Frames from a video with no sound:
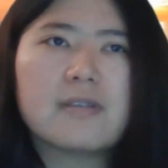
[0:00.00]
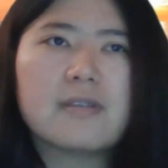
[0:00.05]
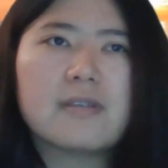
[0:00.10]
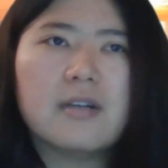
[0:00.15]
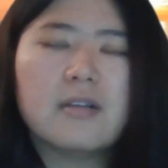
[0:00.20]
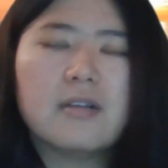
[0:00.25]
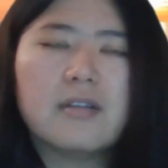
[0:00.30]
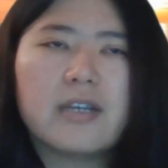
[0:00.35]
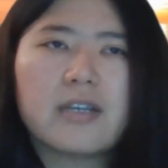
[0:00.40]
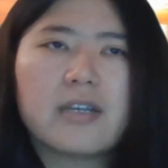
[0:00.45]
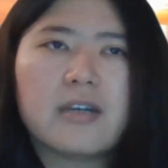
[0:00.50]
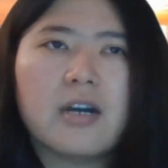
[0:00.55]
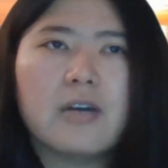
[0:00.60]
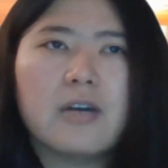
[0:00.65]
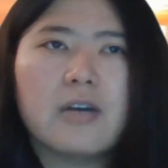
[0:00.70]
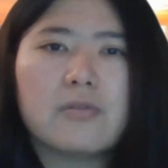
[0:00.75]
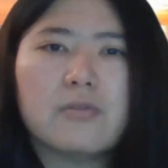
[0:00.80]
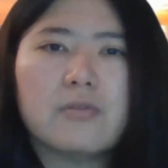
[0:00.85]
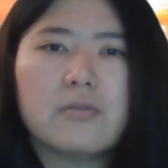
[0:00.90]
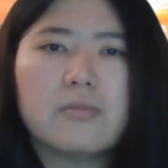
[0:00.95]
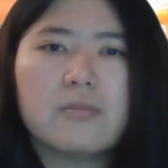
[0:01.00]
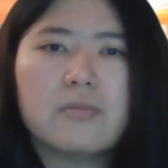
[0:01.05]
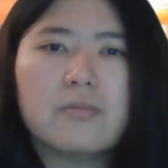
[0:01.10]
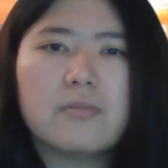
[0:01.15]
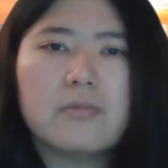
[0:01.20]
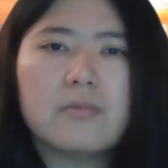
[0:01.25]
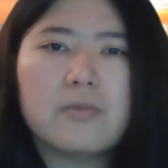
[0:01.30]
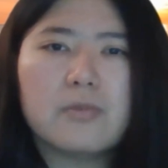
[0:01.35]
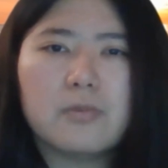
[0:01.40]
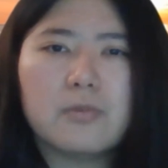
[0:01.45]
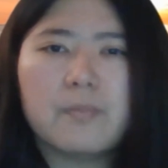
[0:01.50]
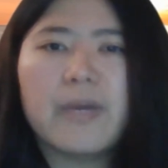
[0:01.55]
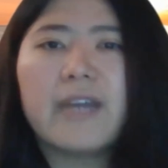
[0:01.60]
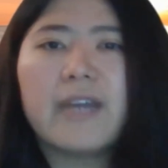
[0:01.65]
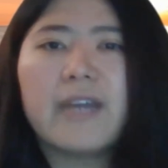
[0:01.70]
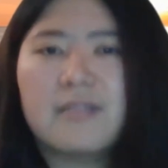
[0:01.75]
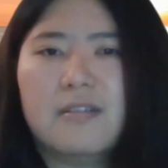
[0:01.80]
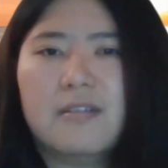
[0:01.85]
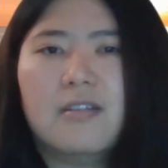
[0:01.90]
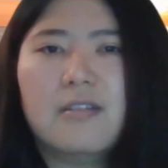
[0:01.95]
on like how to do
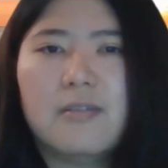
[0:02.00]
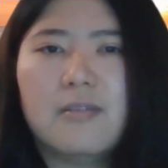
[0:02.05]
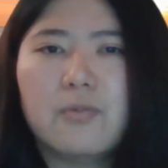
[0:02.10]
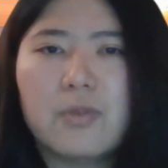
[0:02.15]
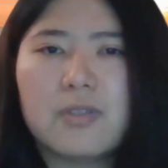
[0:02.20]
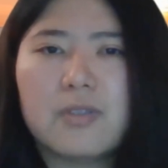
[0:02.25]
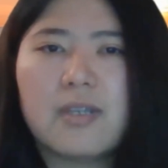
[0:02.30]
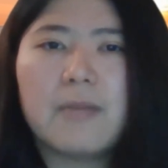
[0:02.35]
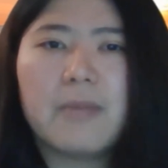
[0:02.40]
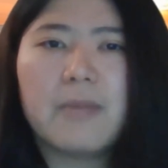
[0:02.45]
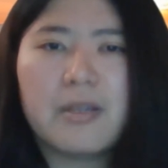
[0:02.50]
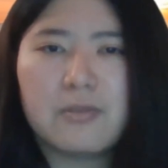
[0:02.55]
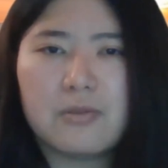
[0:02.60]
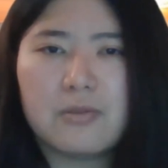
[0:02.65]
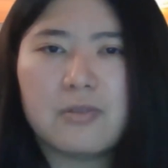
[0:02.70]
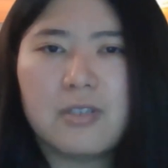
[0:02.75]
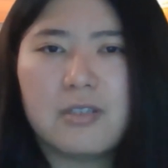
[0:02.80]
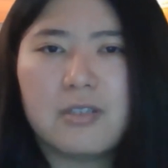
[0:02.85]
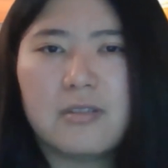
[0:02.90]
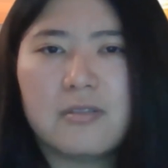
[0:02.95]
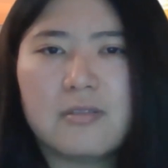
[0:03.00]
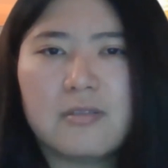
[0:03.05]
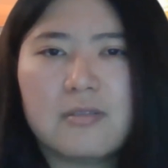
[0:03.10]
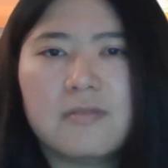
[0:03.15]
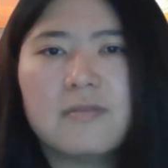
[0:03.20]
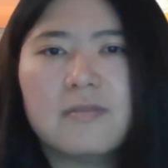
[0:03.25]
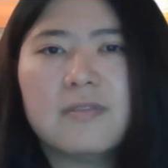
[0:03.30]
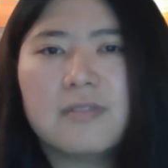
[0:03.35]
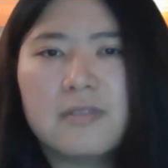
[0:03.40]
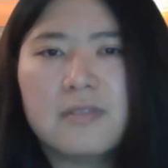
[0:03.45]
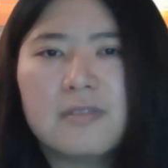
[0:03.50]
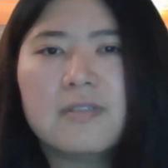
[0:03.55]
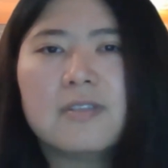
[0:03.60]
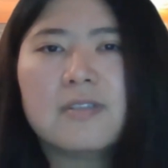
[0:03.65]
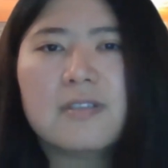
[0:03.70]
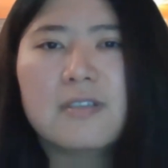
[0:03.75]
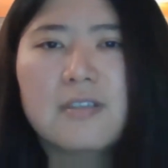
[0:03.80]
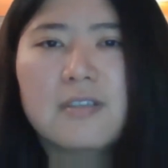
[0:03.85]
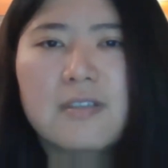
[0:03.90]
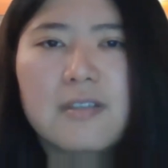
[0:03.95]
better. What am I doing?
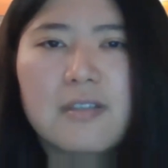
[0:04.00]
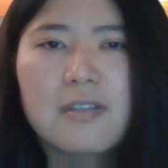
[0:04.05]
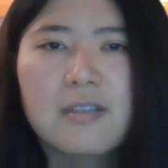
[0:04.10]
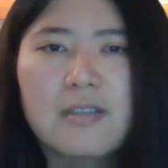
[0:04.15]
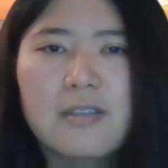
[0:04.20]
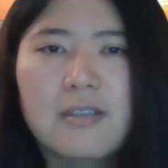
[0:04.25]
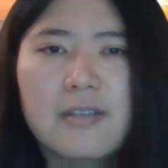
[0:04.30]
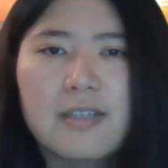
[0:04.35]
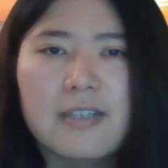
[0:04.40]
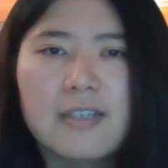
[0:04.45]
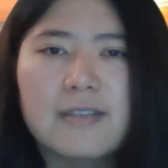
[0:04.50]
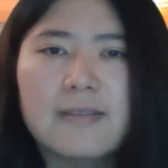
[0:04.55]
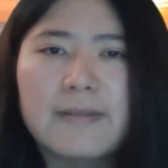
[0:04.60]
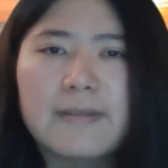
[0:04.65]
Yeah.